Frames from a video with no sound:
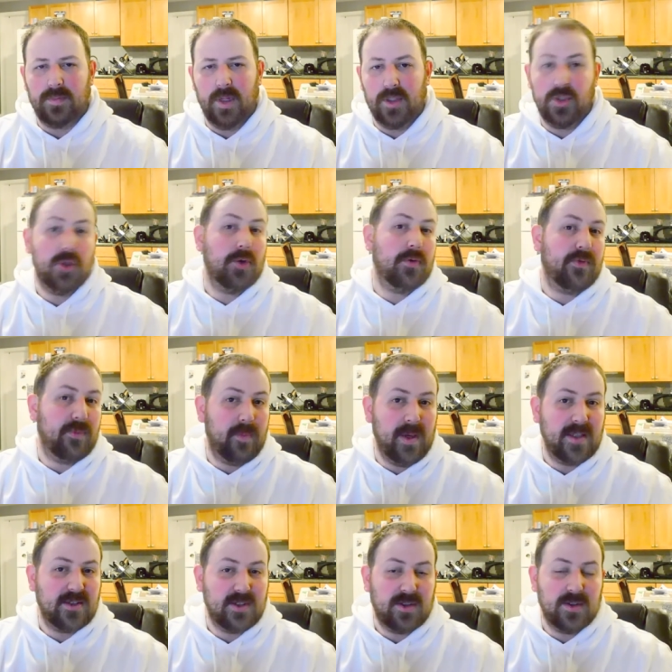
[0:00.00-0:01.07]
a doof,
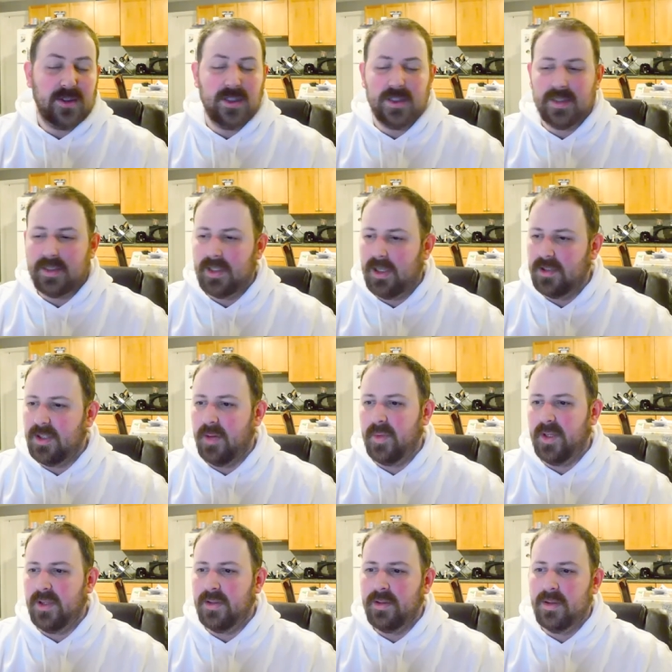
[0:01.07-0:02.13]
basically, a
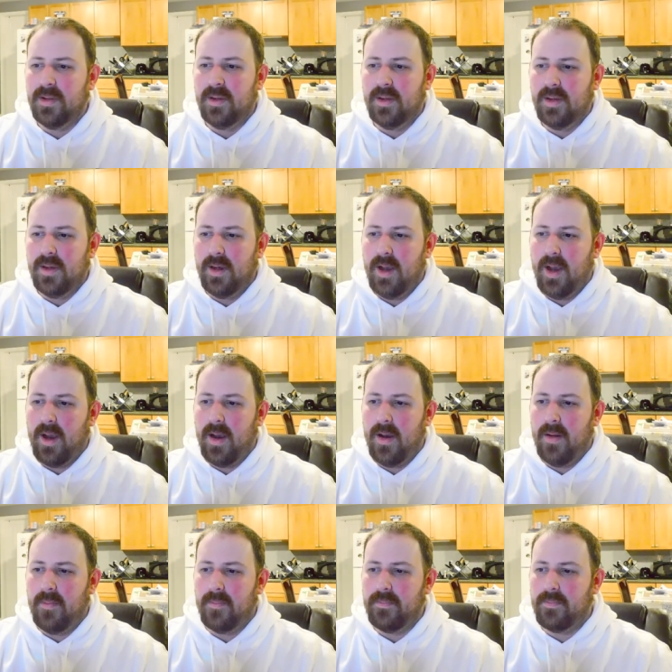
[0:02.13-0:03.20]
dummy.
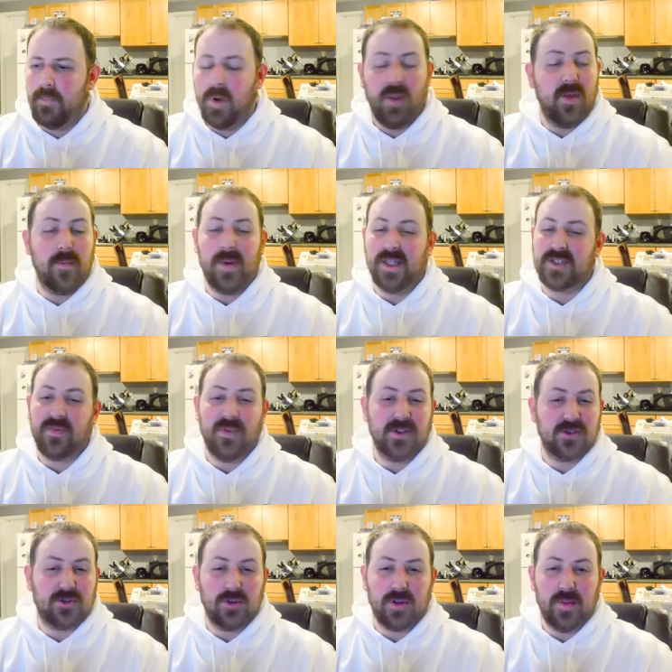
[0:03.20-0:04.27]
One of the best
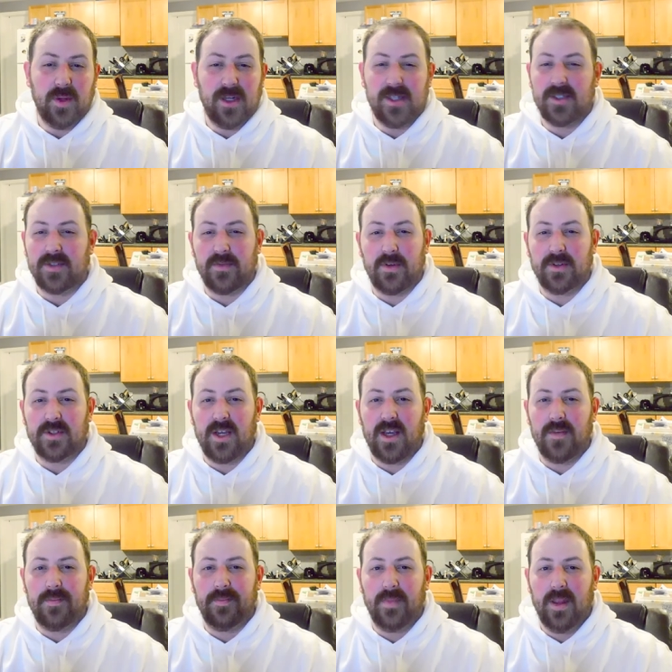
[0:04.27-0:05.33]
physical comedians of all
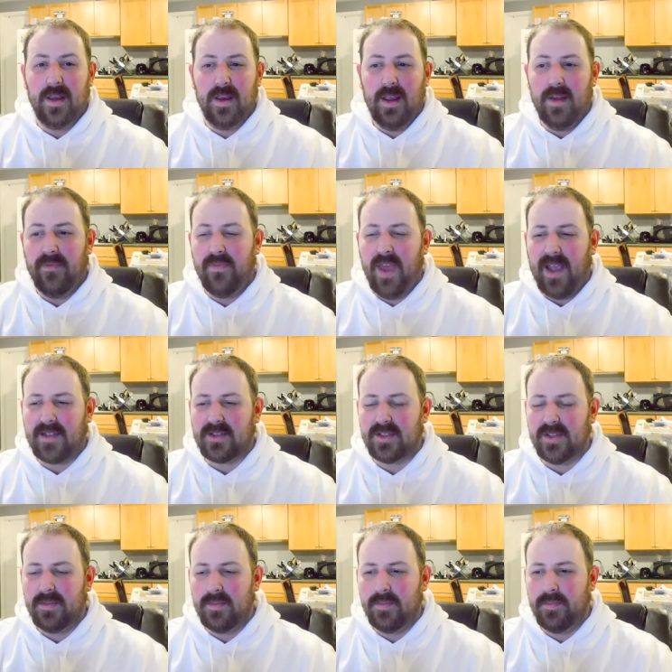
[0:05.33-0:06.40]
time. In
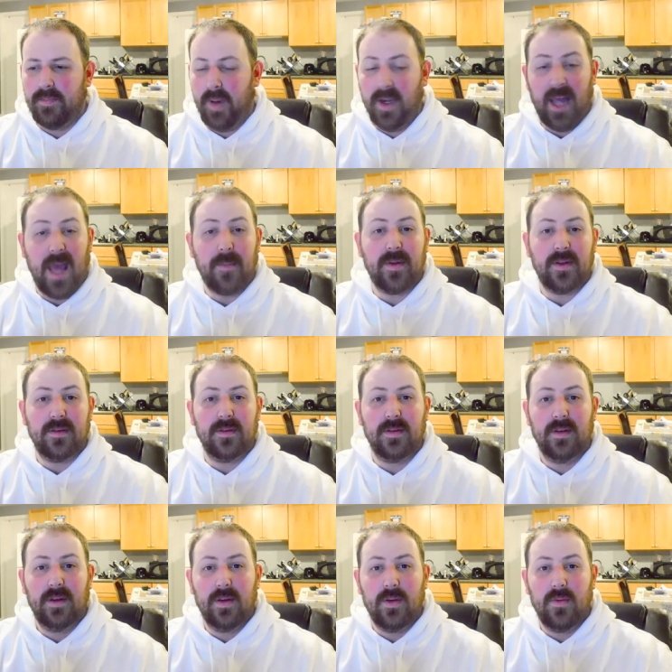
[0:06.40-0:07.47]
fact, Bud Abbott
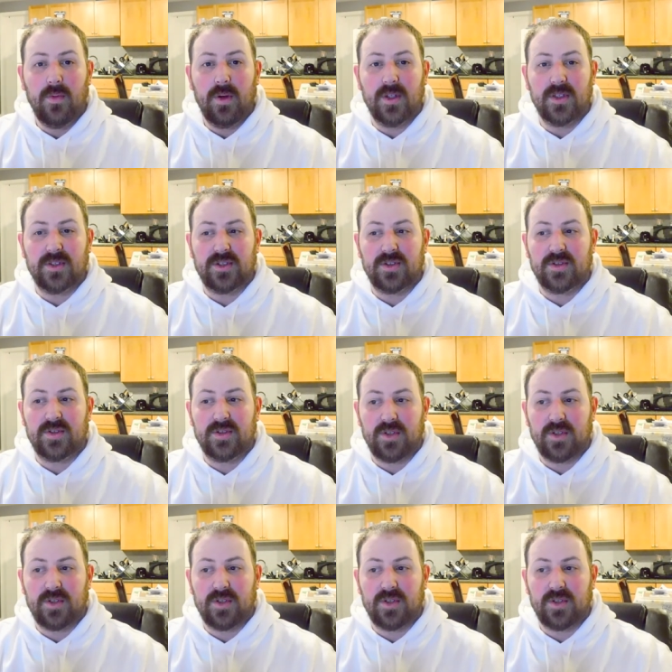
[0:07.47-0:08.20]
was